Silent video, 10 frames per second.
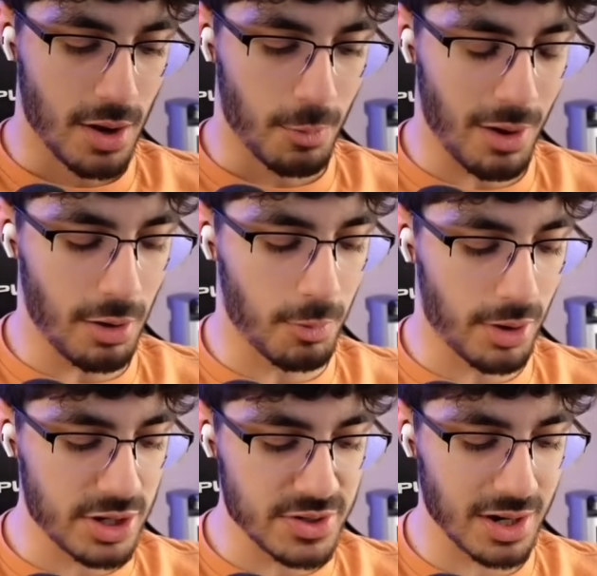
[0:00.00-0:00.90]
Well,
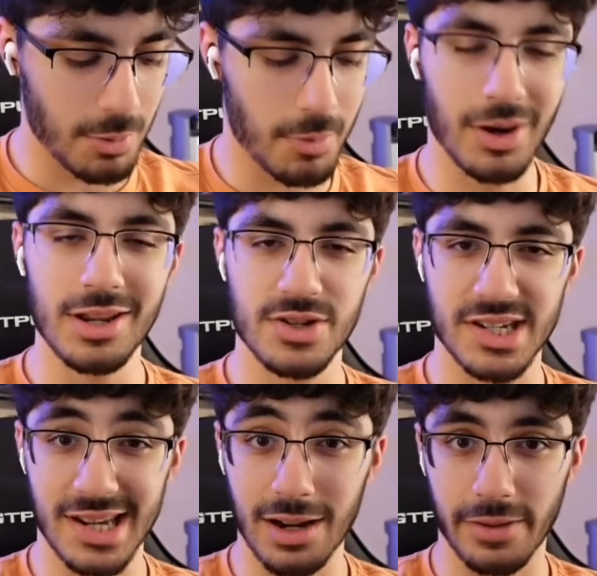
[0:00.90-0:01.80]
we want to use a
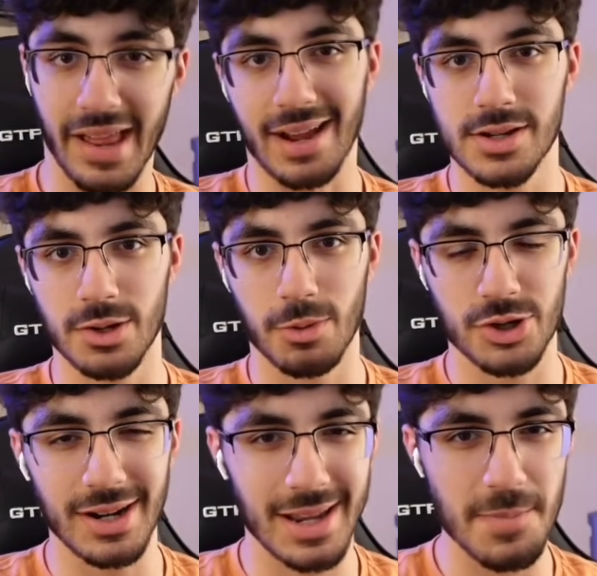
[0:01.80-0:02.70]
cycle deck, so we're
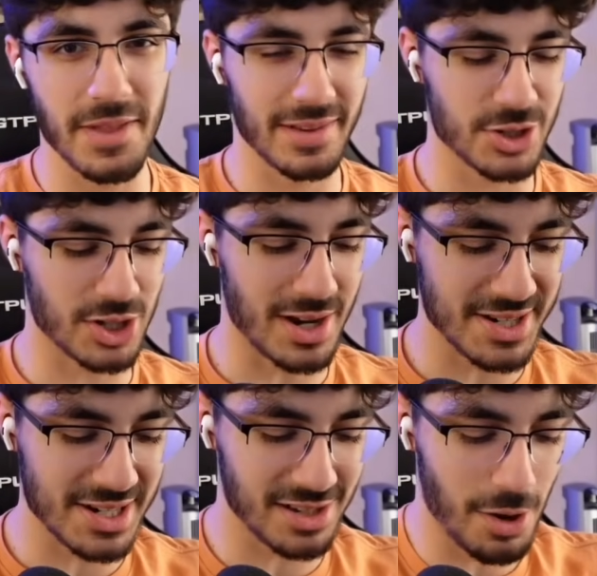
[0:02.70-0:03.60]
trying to keep the elixir cost
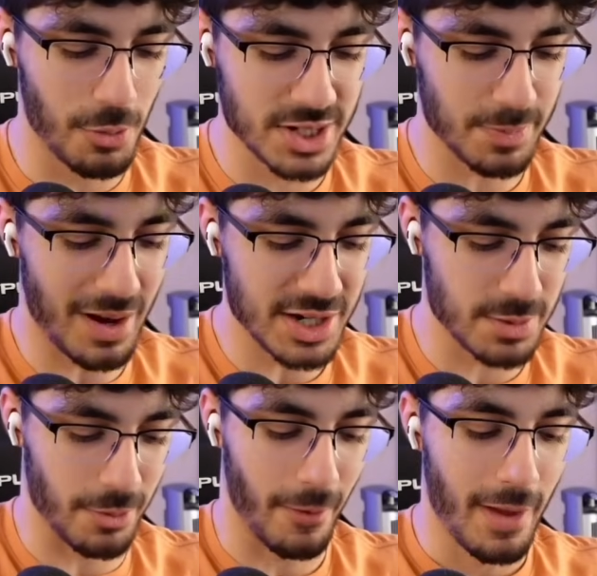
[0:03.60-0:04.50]
as low as
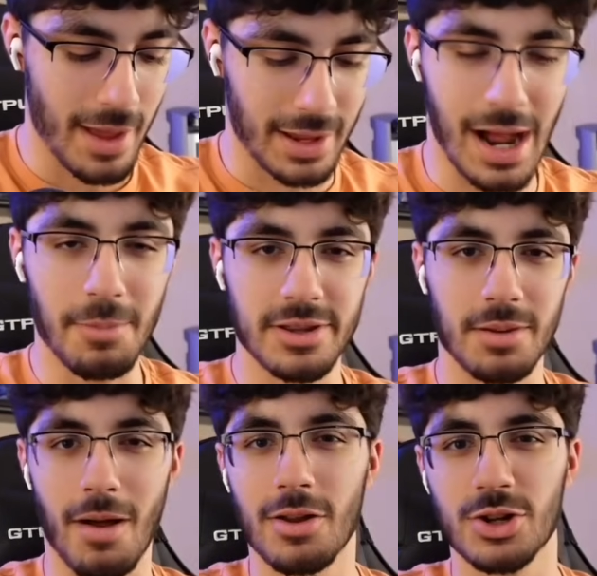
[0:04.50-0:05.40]
possible. Goblin
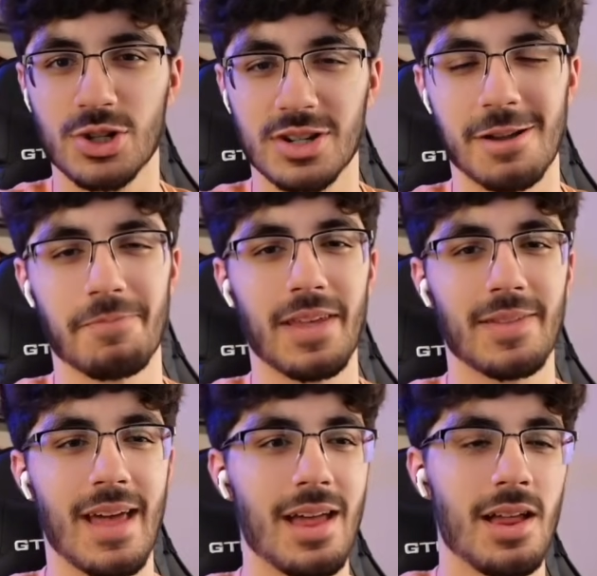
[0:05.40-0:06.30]
Demolisher is
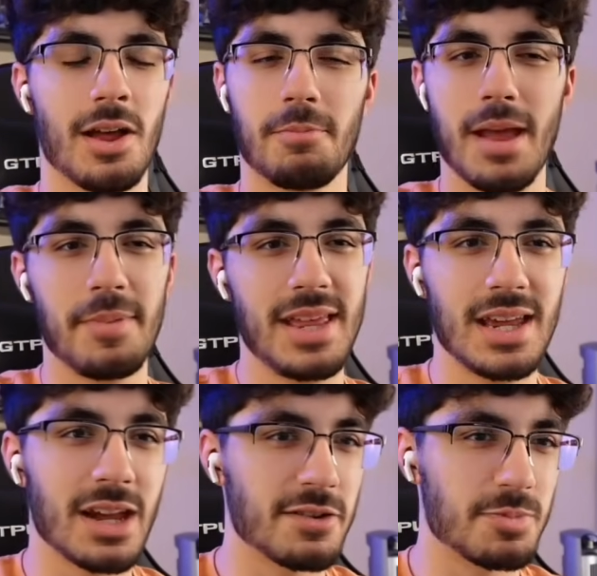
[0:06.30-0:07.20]
something that maybe he
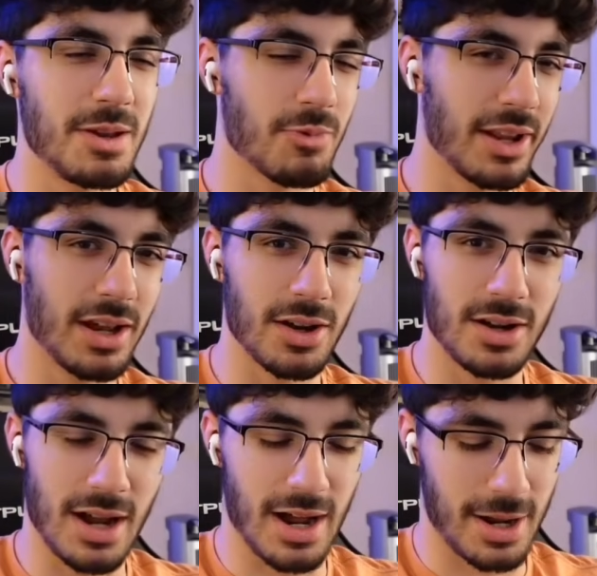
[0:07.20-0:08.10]
gives me really good
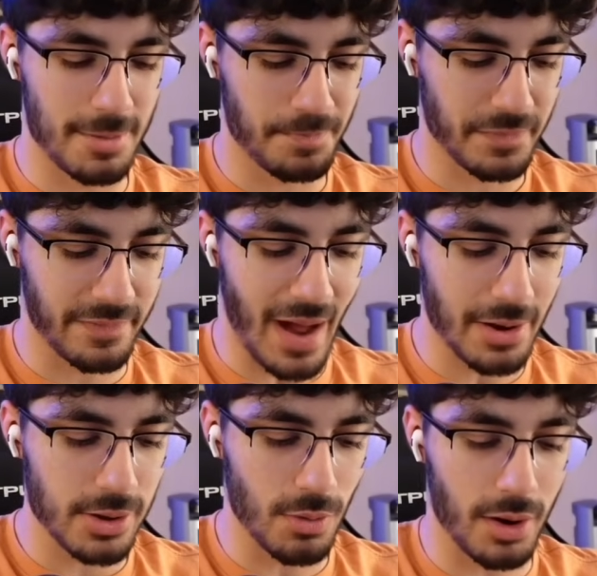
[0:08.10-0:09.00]

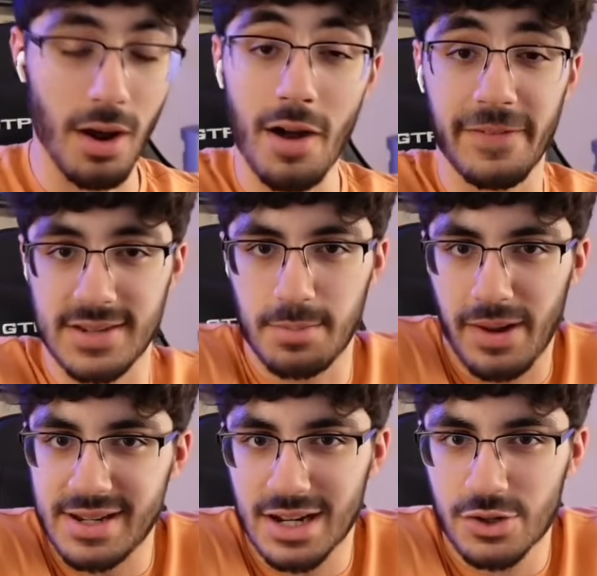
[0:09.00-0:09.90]
value on offense. He
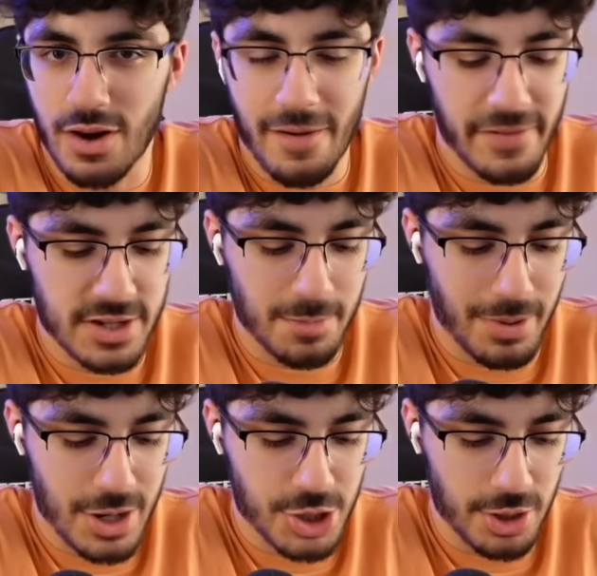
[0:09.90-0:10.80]
applies extra offensive
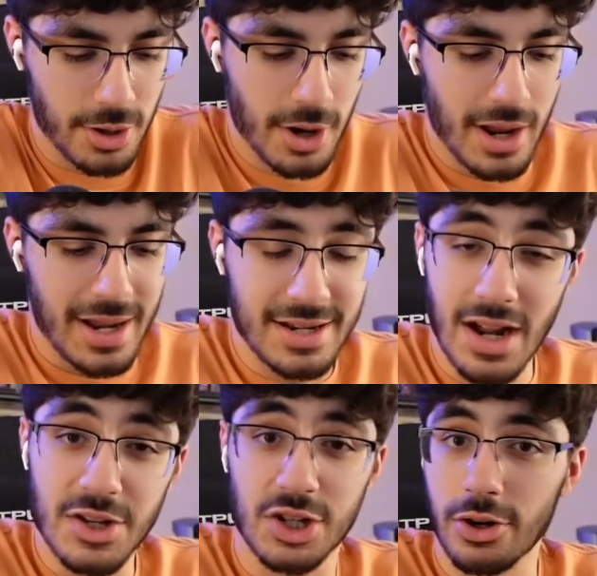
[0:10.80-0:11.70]
pressure. He
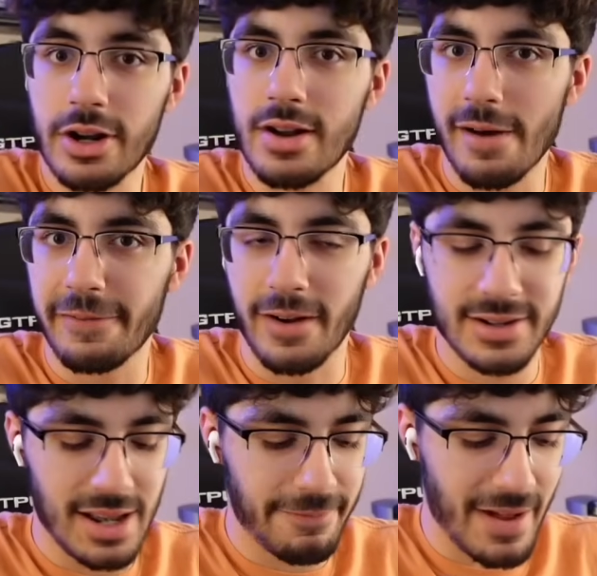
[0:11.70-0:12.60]
does good enough
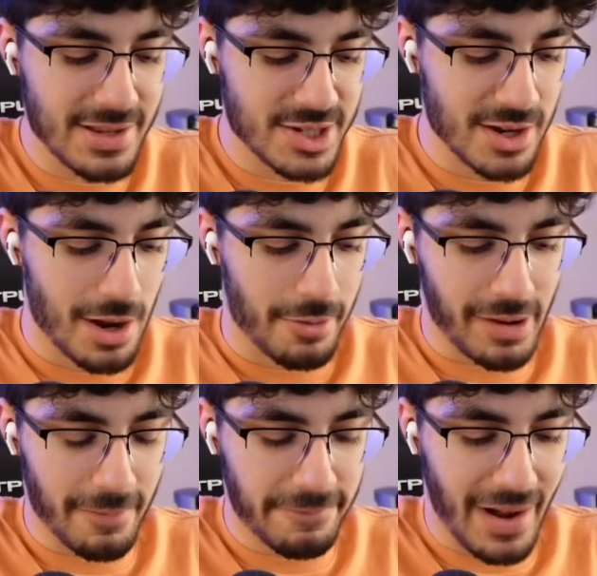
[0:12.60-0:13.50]
on defense. We
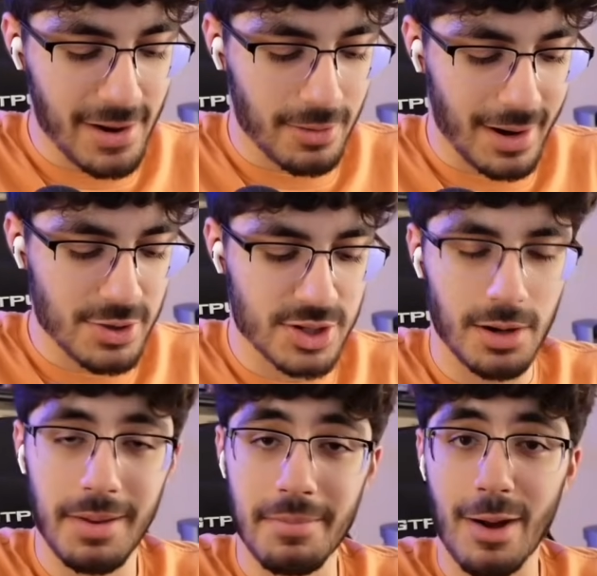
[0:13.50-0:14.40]
got Firecracker is going
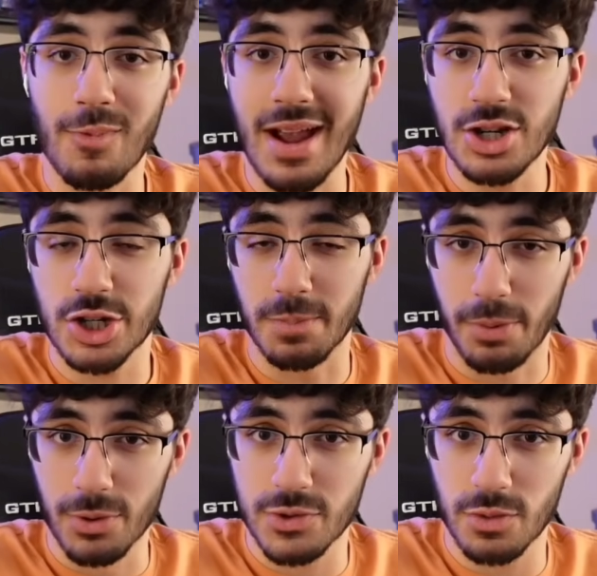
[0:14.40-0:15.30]
to be my range
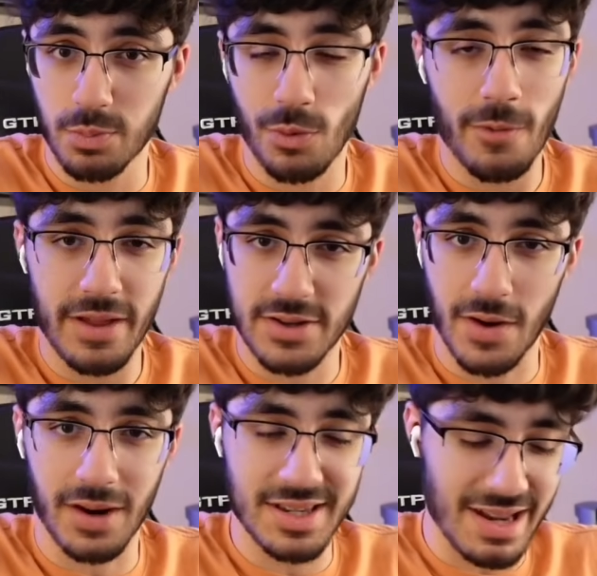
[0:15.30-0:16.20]
support troop role that
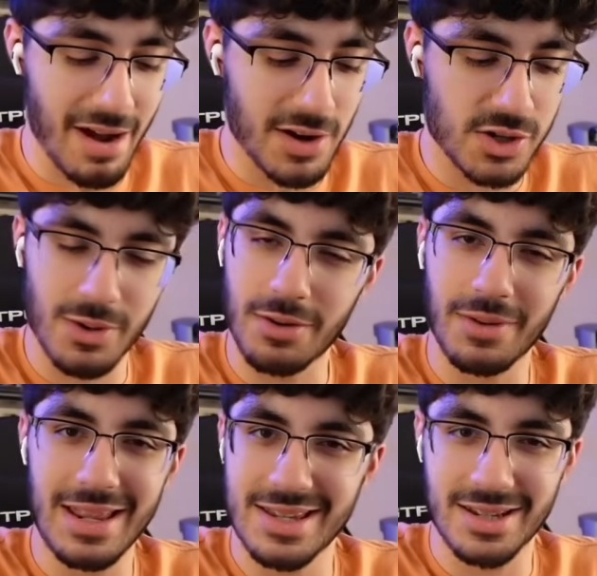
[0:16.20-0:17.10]
targets air, so I
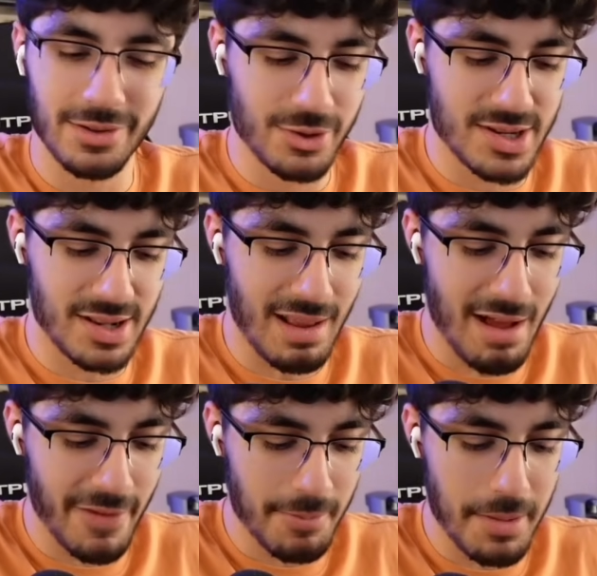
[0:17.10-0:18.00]
don't insta-lose the
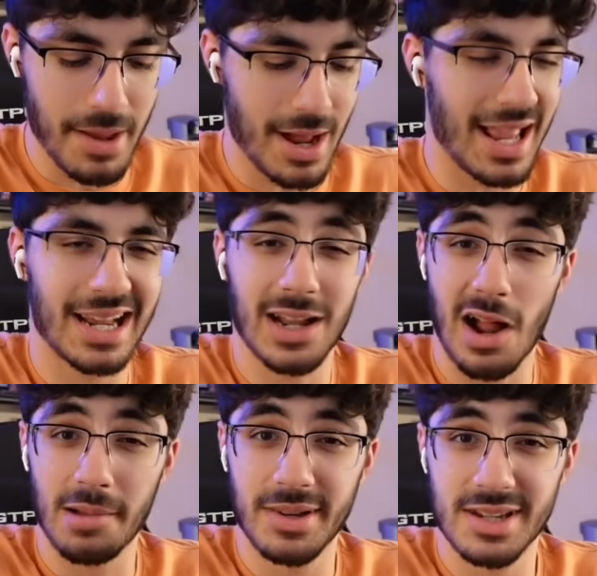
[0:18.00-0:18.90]
lava. Maybe I like
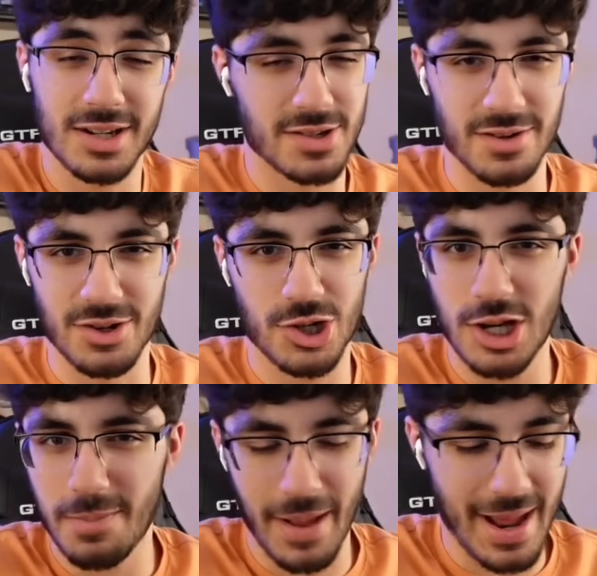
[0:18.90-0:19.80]
Goblins because they're a
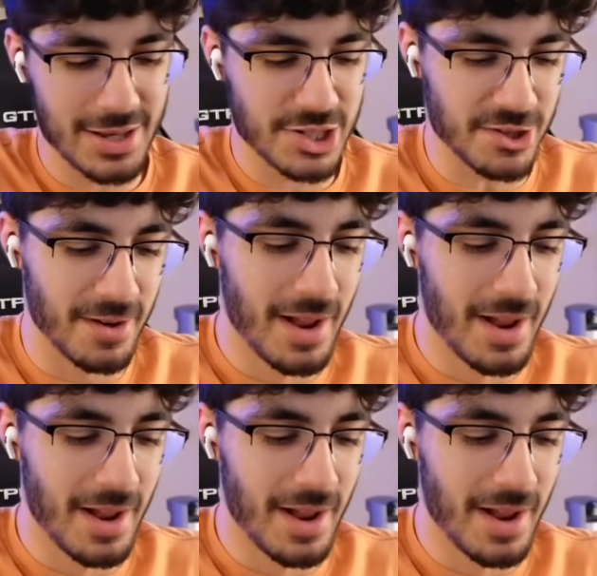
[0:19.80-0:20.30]
cheap answer.